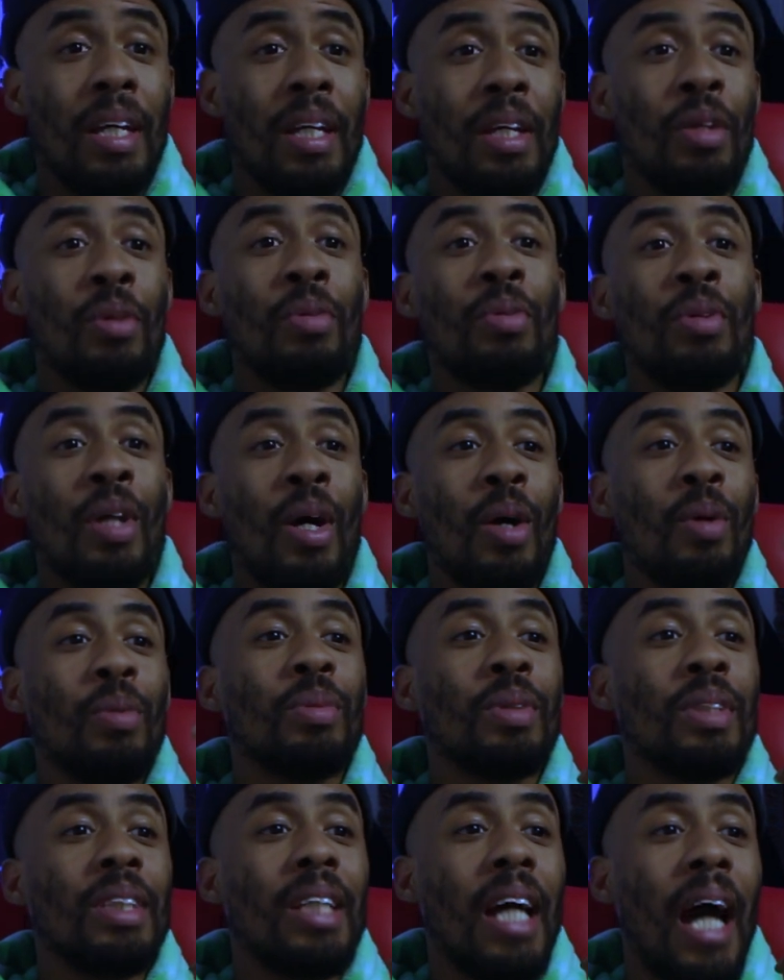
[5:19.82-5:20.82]
You
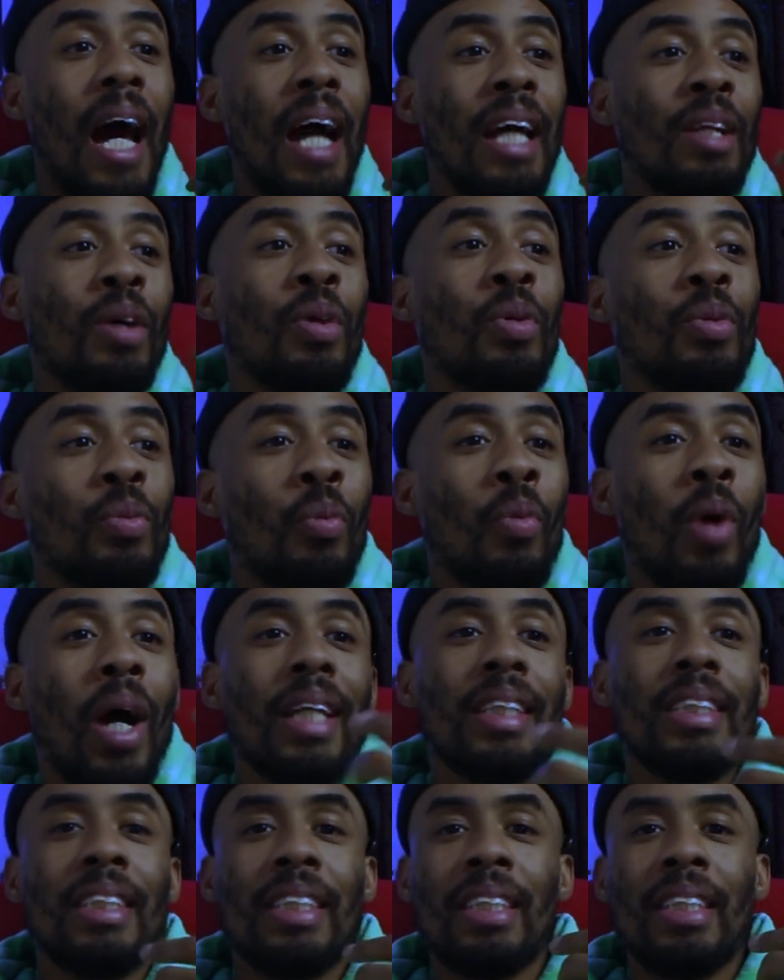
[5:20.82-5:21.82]
don't, I don't
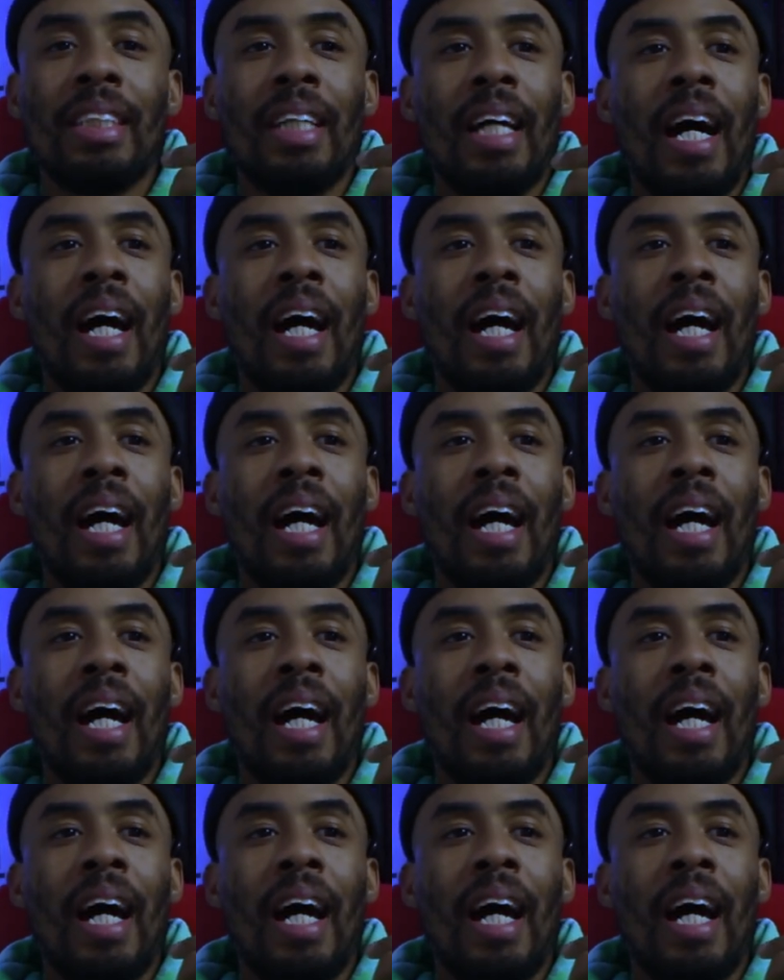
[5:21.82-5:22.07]
watch,